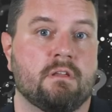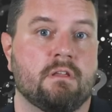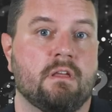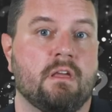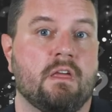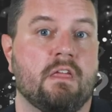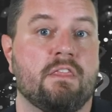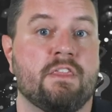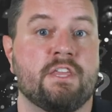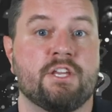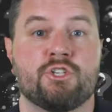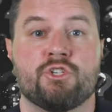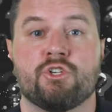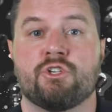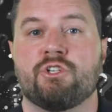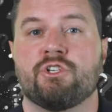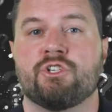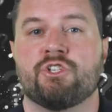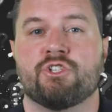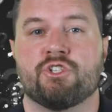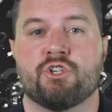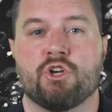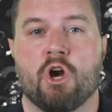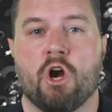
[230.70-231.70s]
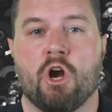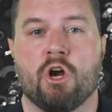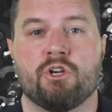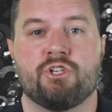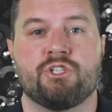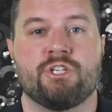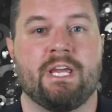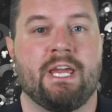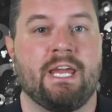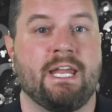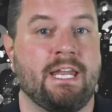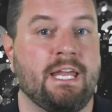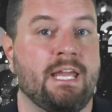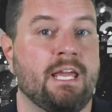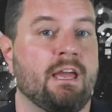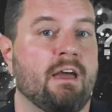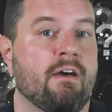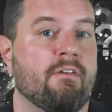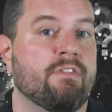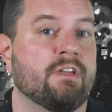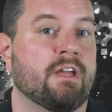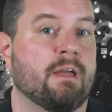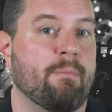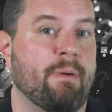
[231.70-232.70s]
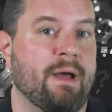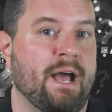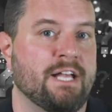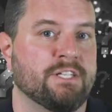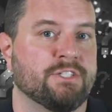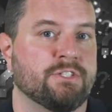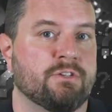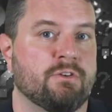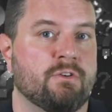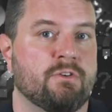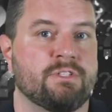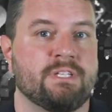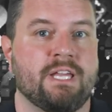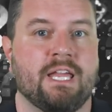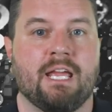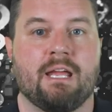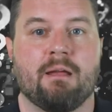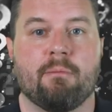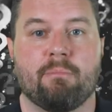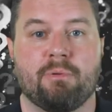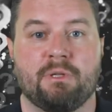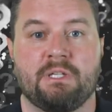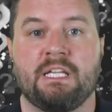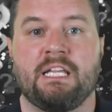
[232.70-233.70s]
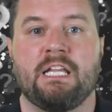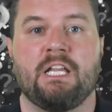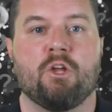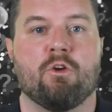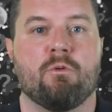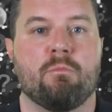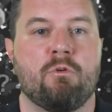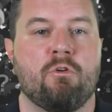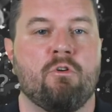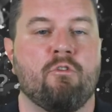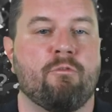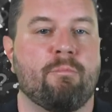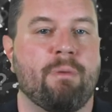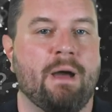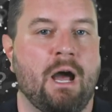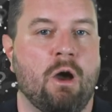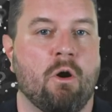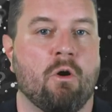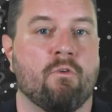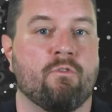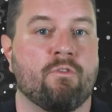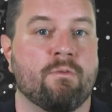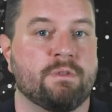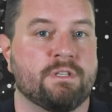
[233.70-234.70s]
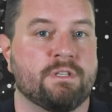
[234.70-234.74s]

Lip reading: This should discharge any of the capacitors and completely remove power from the